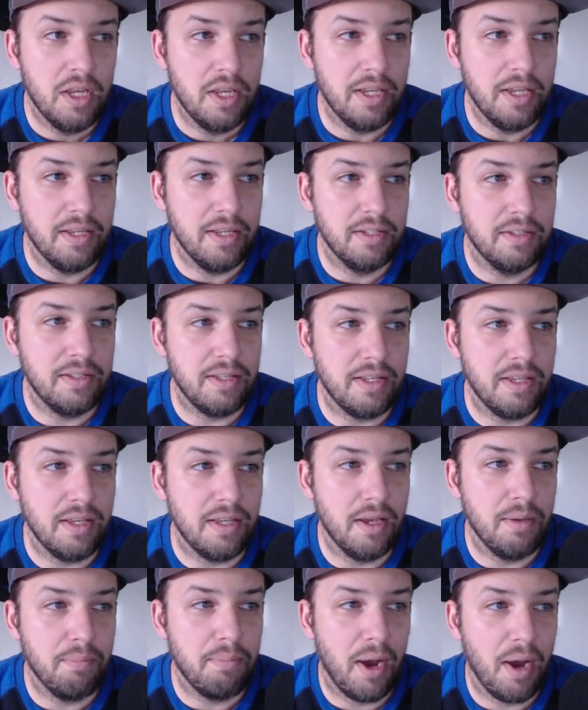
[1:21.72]
is
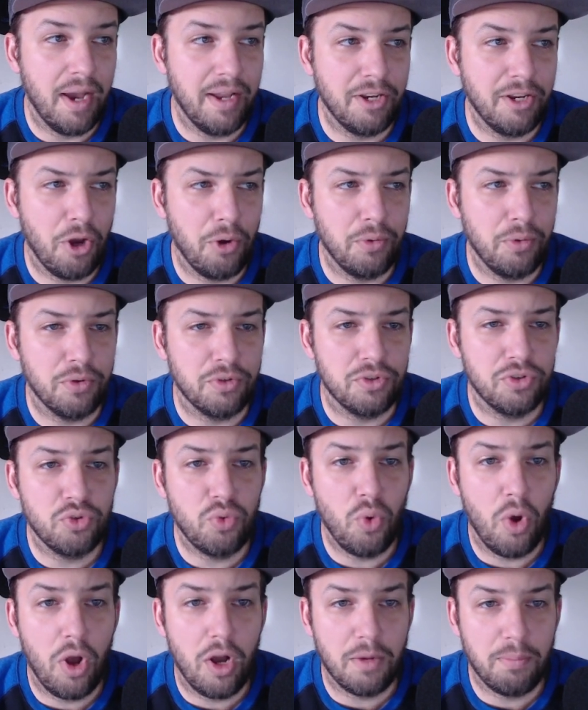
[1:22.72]
the Pinecoder
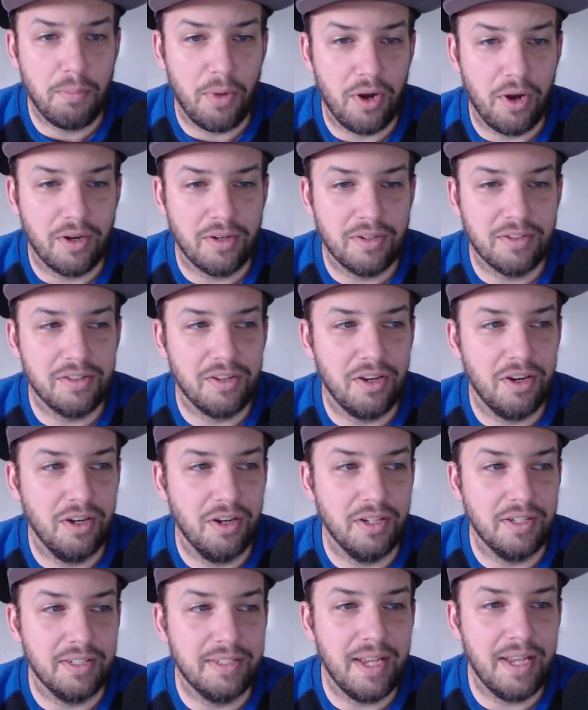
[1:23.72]
Squawk Box
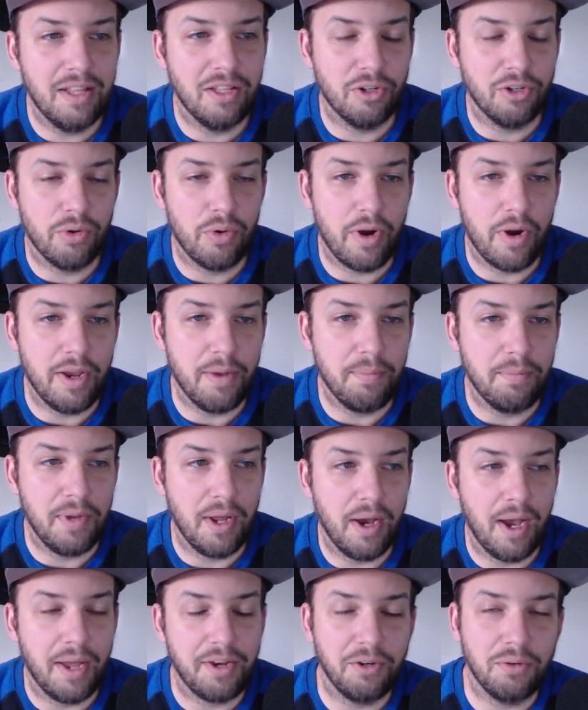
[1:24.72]
on Telegram.
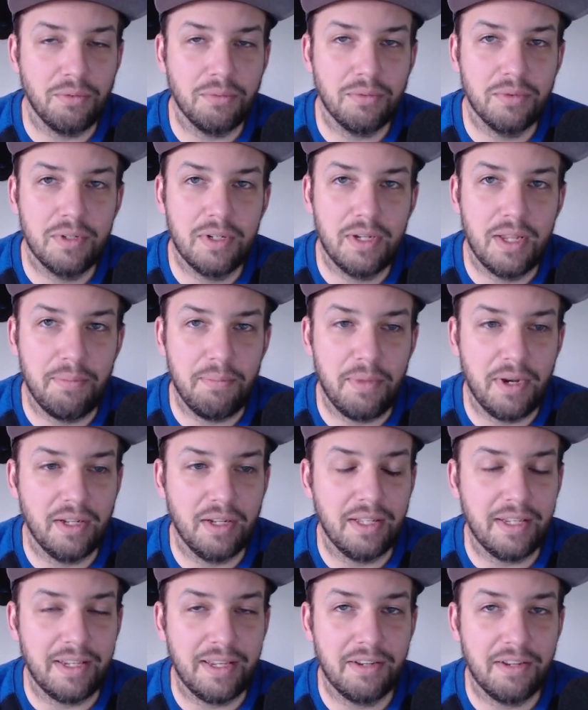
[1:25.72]
Now, I don't
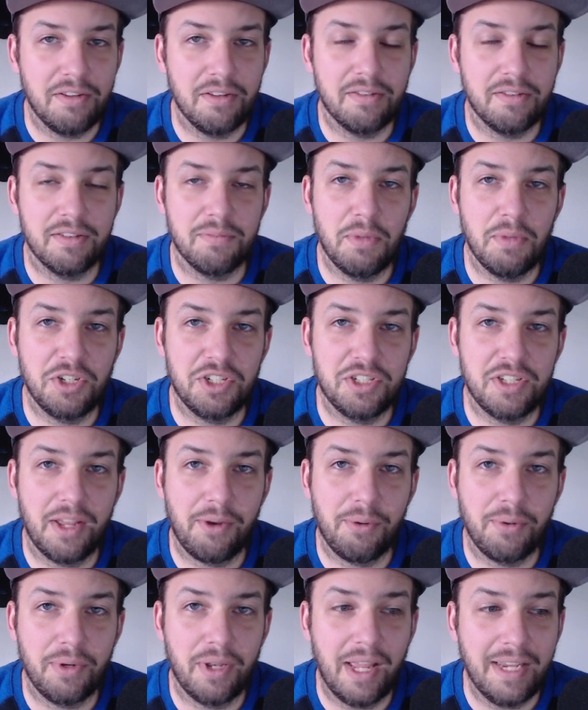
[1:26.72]
admittedly get to this as much as I
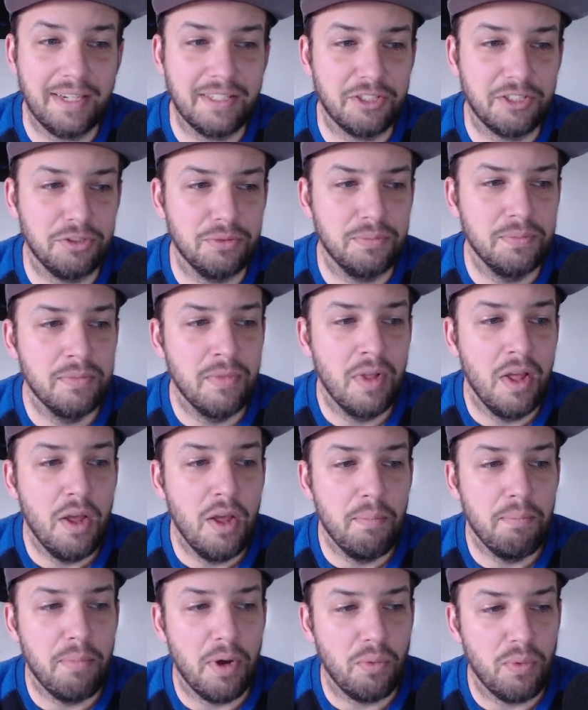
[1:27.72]
would like to,
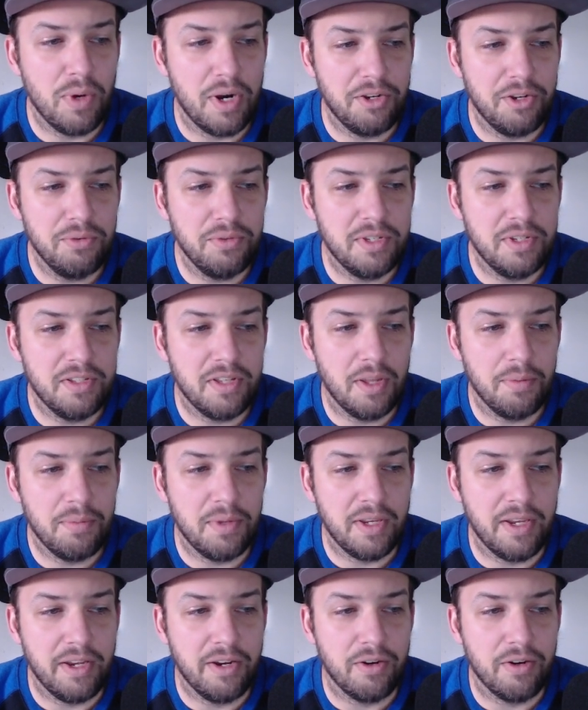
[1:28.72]
but when I do see
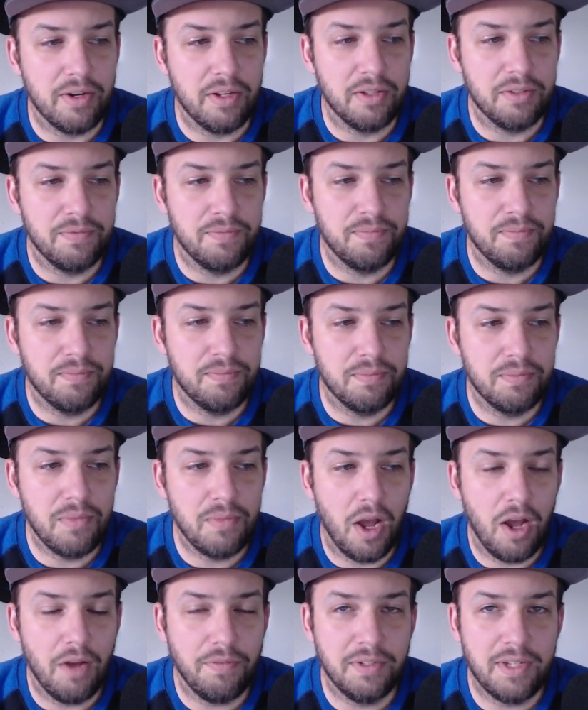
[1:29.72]
something here, it's
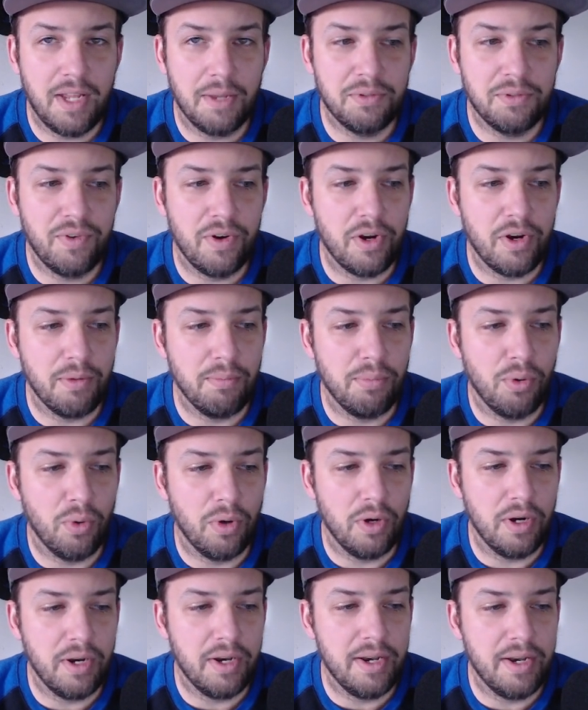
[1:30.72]
oftentimes very
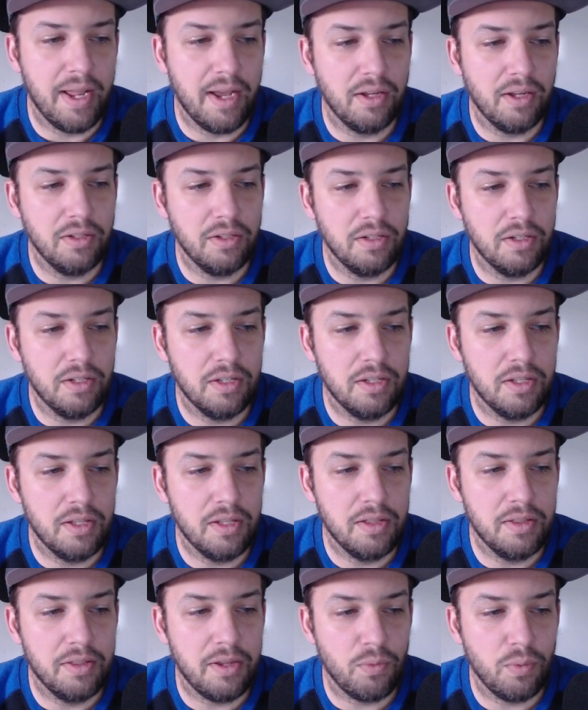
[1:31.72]
important. Now,
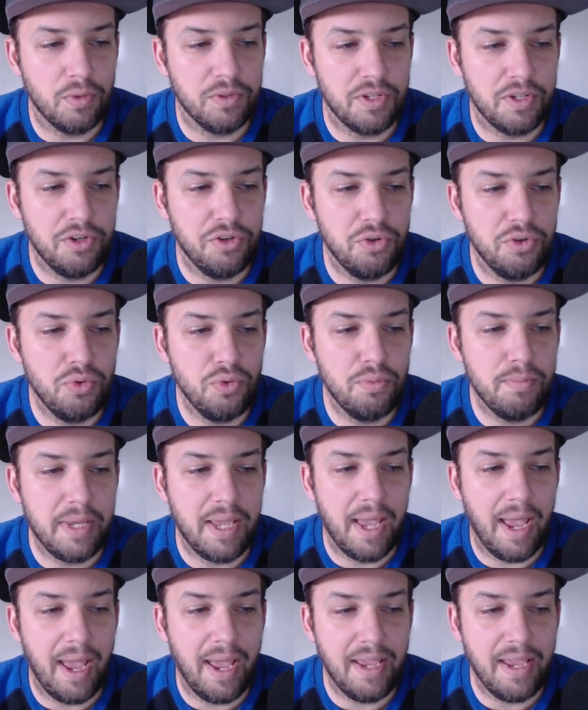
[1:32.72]
there was a new
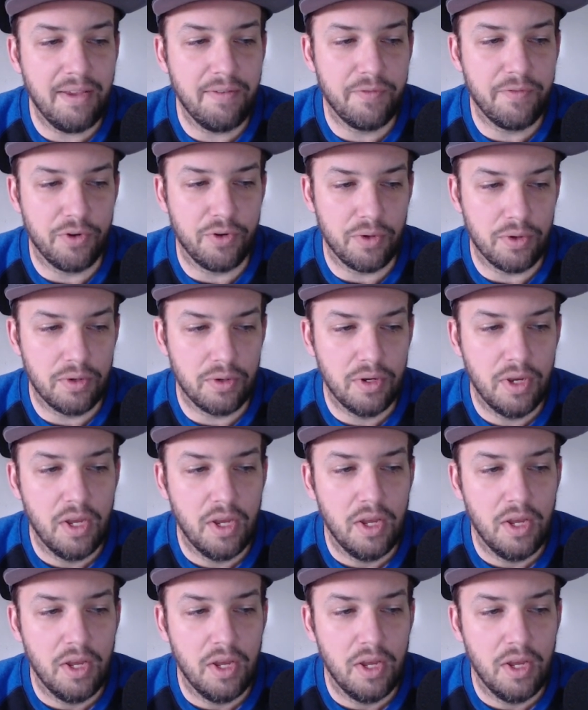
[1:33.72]
behavior